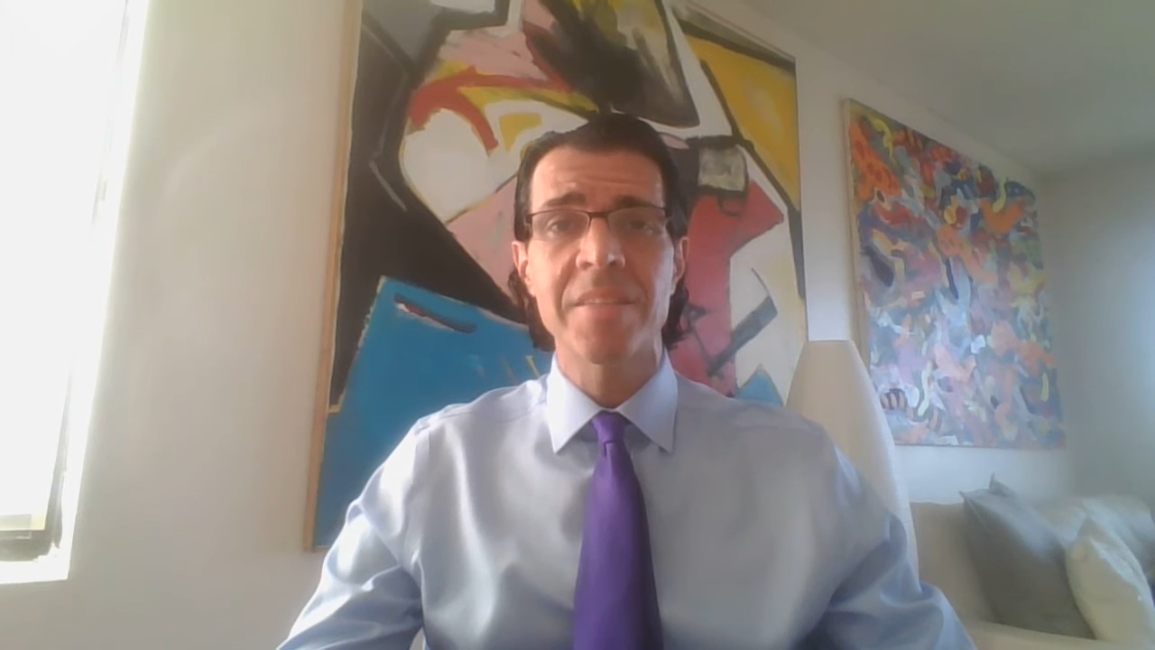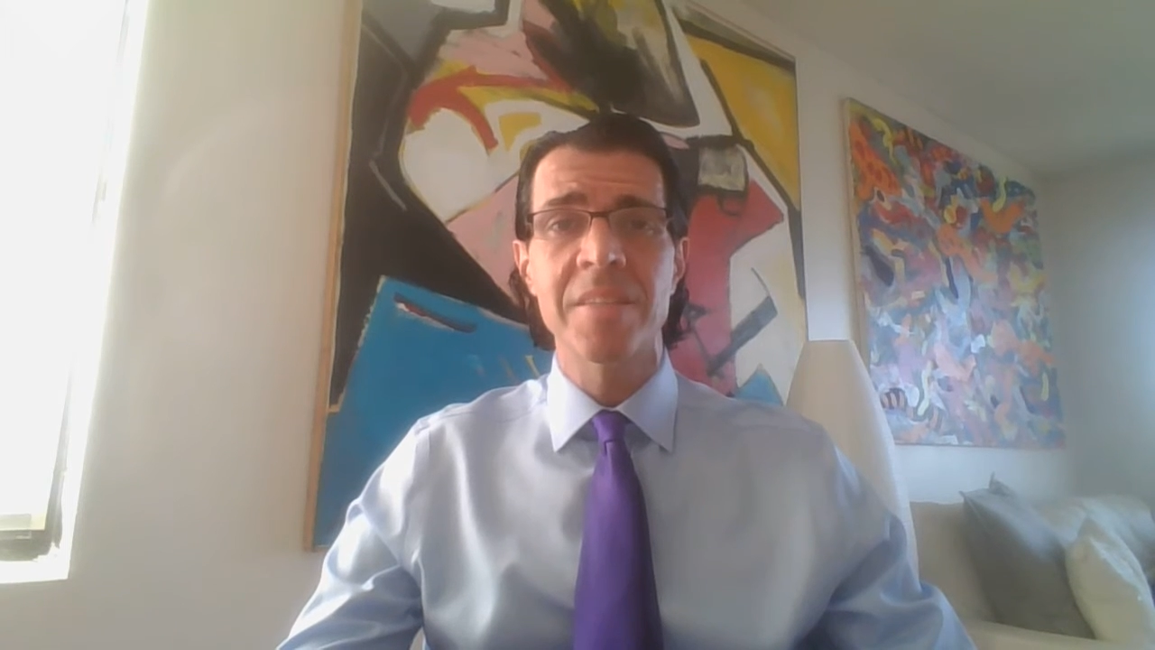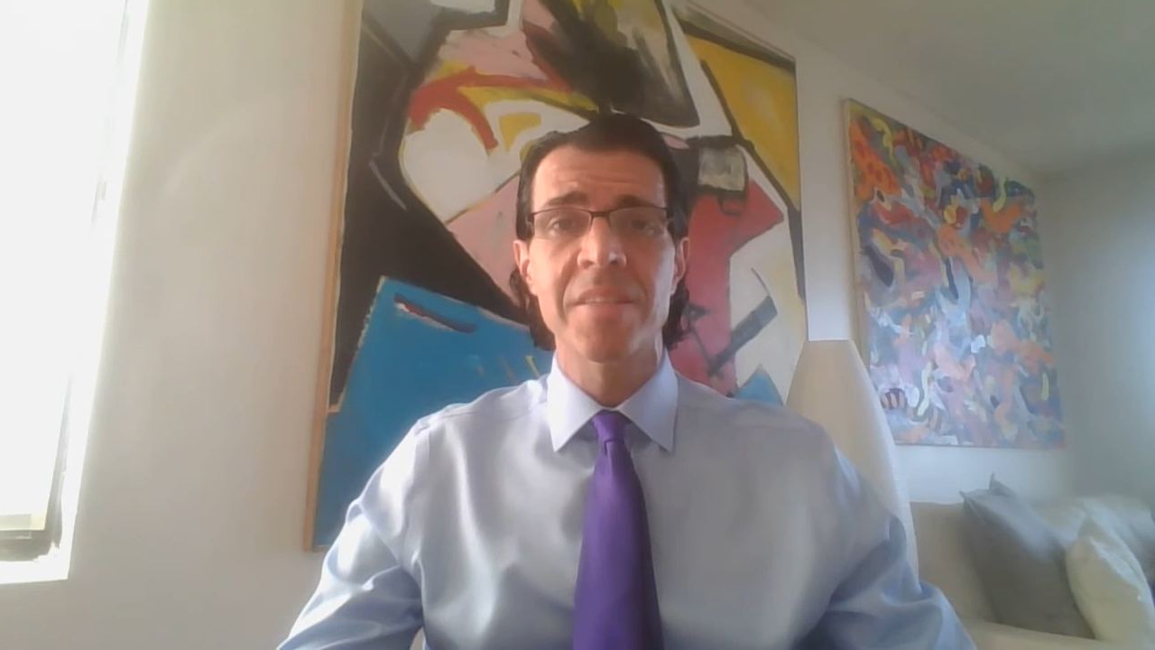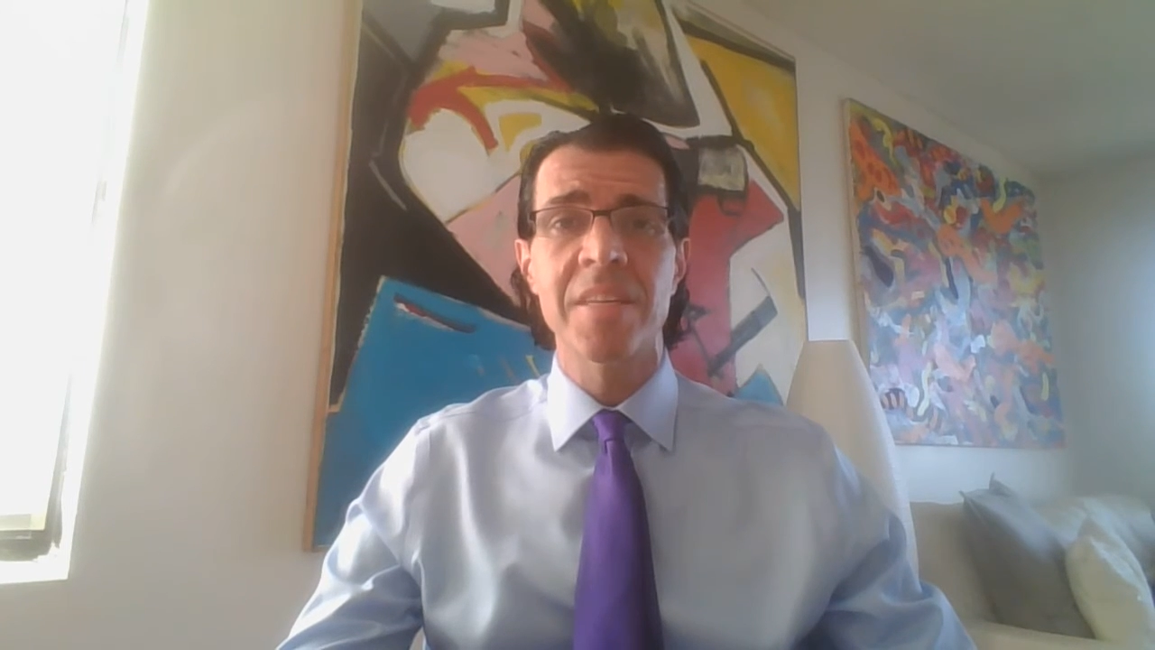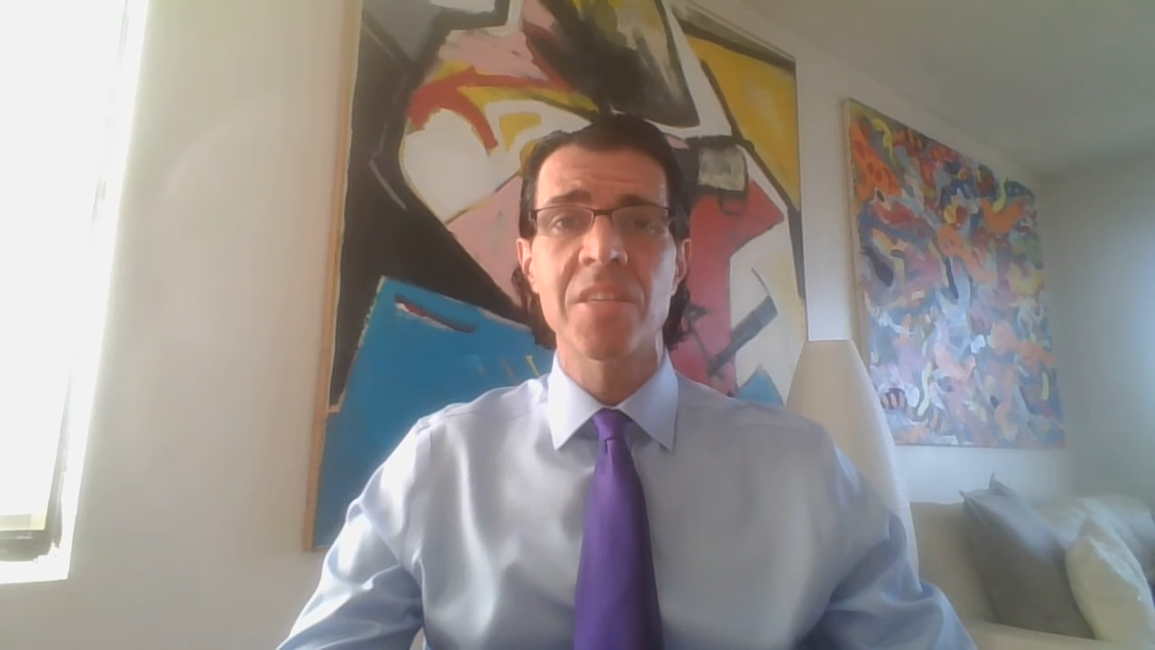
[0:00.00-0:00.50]
it
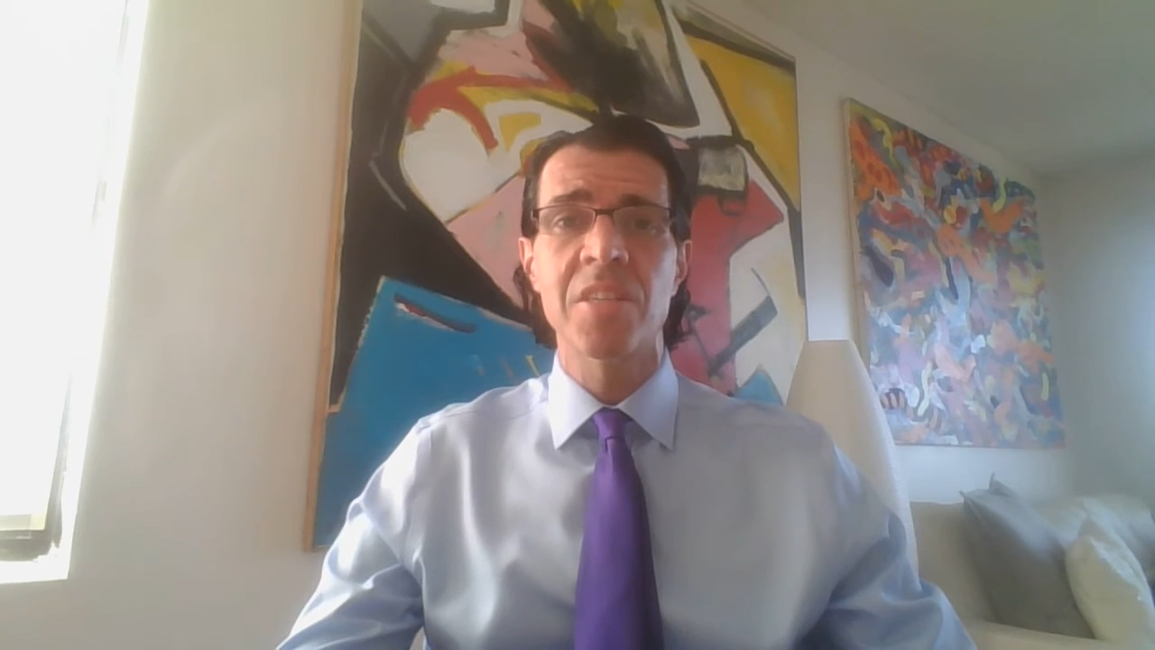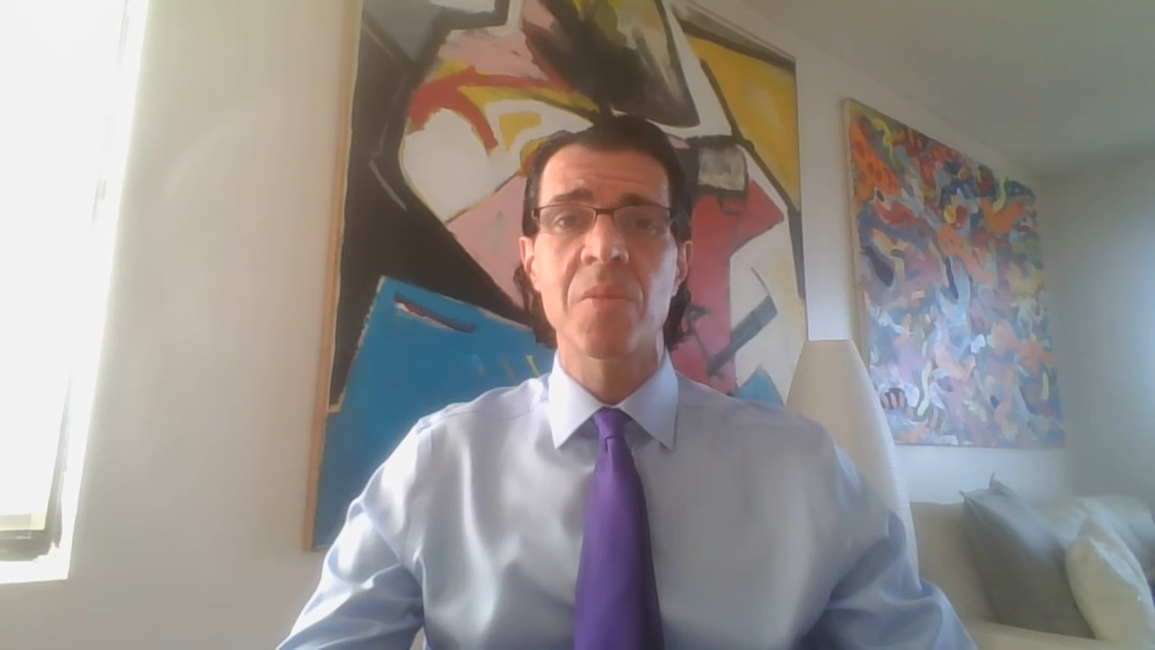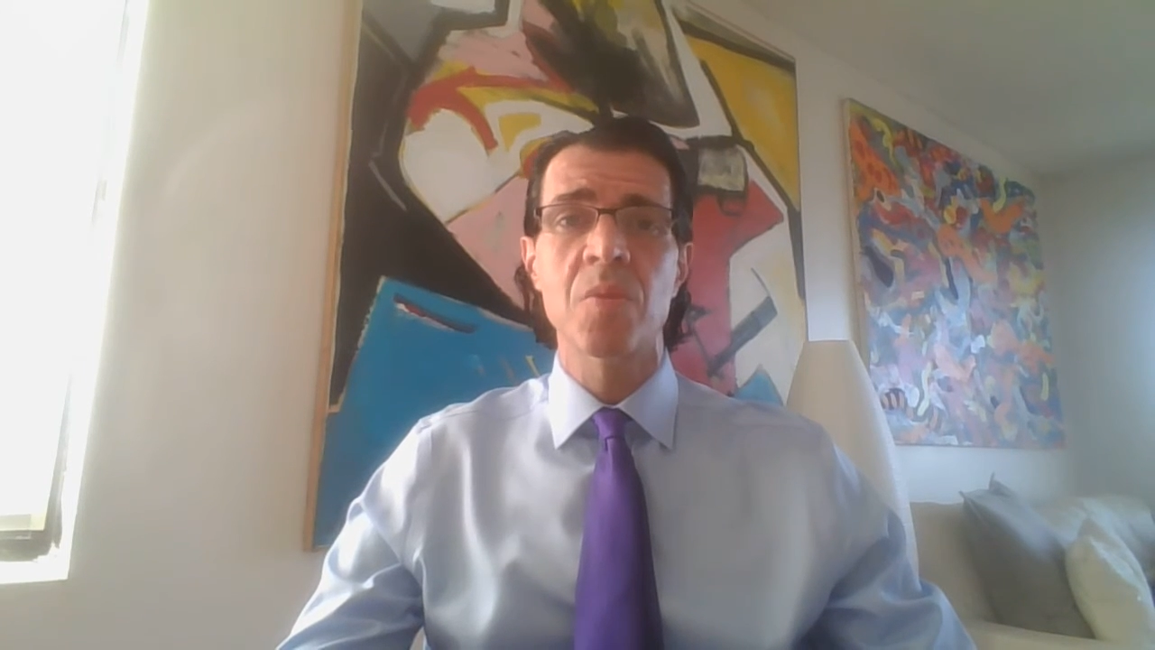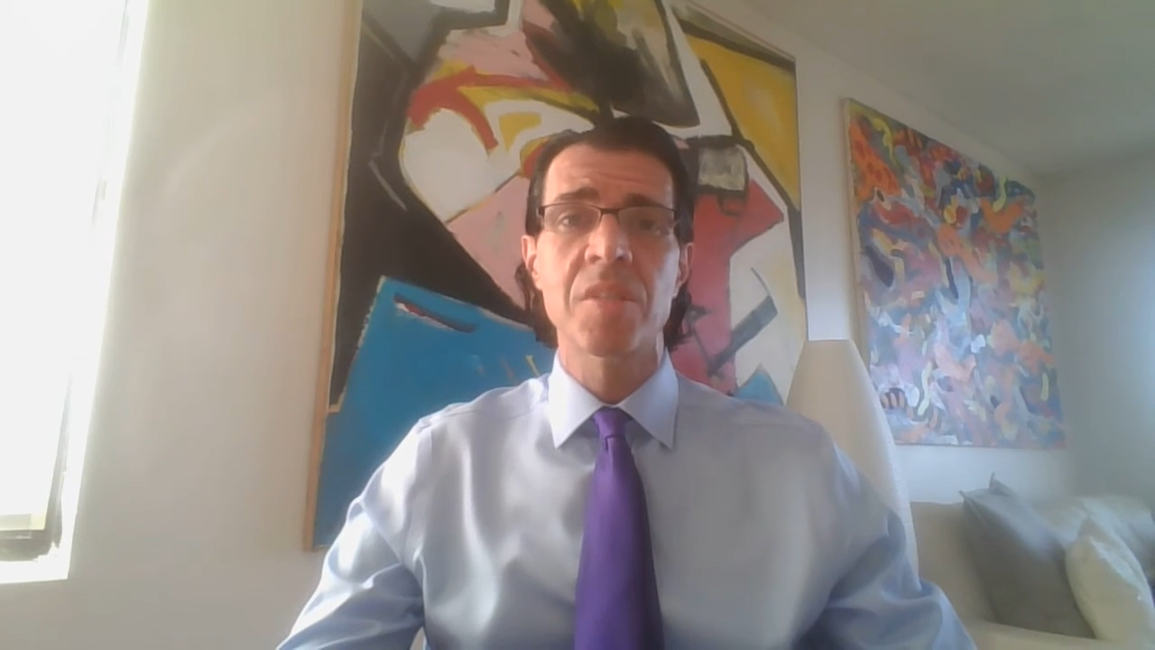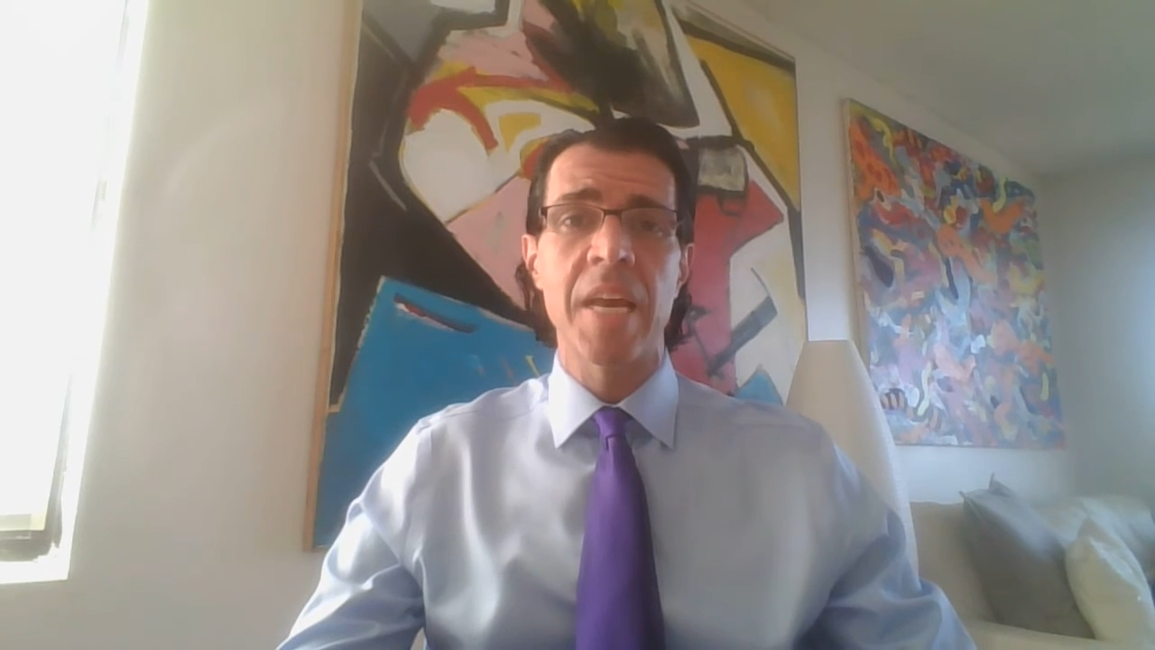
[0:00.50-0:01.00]
essentially was